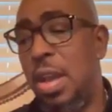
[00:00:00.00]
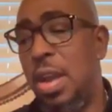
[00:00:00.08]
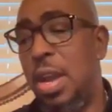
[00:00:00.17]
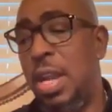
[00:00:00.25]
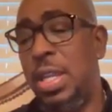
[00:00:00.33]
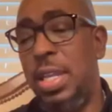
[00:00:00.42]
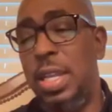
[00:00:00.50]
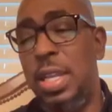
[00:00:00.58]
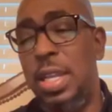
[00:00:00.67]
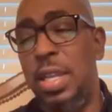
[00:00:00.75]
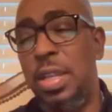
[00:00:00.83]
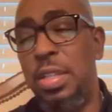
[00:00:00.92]
All right,
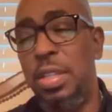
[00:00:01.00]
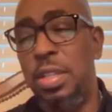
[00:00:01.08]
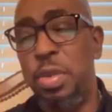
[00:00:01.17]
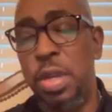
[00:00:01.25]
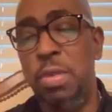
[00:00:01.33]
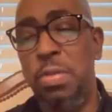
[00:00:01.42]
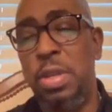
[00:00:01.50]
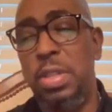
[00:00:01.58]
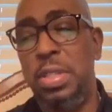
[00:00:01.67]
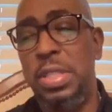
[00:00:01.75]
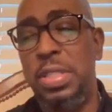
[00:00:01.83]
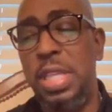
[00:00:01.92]
trickery,
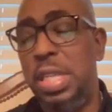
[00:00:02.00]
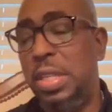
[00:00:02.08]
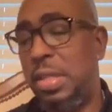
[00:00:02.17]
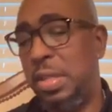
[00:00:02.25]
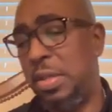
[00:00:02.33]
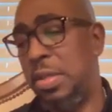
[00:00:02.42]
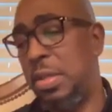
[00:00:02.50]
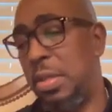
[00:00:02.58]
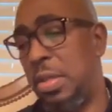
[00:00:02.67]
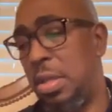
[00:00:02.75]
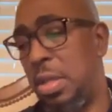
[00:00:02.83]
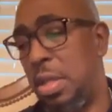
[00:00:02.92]
deceit.
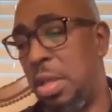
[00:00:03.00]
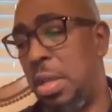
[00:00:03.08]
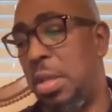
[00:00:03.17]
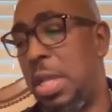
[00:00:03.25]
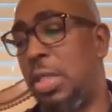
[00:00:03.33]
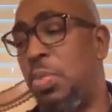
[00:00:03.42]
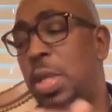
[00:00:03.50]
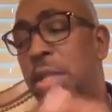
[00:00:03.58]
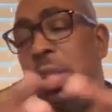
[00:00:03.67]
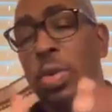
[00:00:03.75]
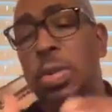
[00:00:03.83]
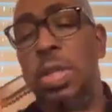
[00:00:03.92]
That's
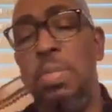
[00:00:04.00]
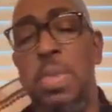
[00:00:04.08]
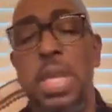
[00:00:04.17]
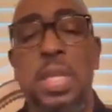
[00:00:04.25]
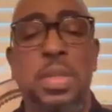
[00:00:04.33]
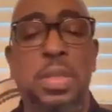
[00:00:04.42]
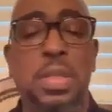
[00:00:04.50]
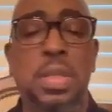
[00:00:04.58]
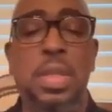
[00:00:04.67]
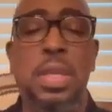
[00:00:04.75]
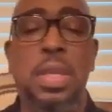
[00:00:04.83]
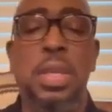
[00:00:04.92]
what Dothan means
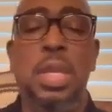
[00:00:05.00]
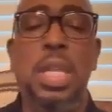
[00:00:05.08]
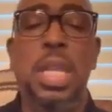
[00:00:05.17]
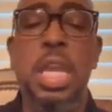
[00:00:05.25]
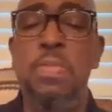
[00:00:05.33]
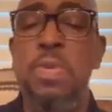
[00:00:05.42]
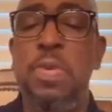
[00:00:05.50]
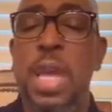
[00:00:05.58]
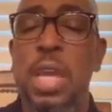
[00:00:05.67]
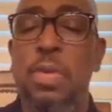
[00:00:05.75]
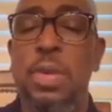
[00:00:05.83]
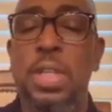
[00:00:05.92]
in the Hebrew
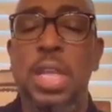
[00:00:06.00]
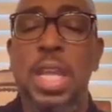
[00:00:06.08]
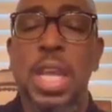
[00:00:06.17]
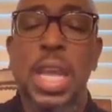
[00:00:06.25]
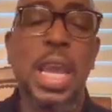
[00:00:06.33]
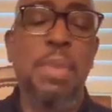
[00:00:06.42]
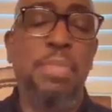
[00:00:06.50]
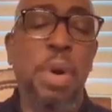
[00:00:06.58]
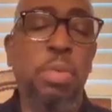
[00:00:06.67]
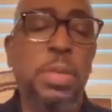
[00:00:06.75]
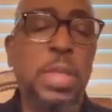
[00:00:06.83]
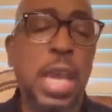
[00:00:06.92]
language. And
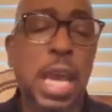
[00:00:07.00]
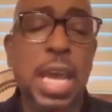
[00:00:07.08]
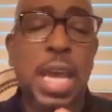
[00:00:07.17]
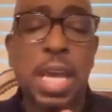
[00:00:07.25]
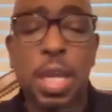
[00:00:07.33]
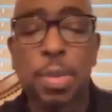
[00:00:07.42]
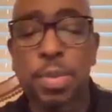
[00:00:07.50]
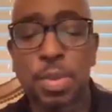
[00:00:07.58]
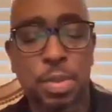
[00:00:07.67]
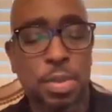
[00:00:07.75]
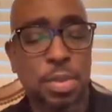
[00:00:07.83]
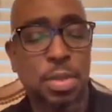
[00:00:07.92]
both
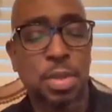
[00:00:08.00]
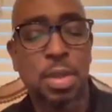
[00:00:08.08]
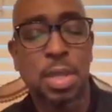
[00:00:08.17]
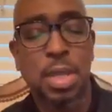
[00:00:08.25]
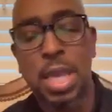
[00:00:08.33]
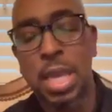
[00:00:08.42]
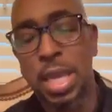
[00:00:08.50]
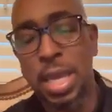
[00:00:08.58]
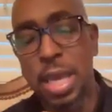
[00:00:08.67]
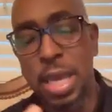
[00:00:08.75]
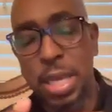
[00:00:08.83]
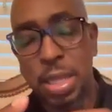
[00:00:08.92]
times
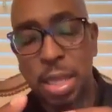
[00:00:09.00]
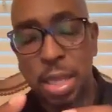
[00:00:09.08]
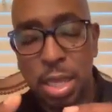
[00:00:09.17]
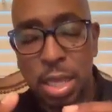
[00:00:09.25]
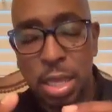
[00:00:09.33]
in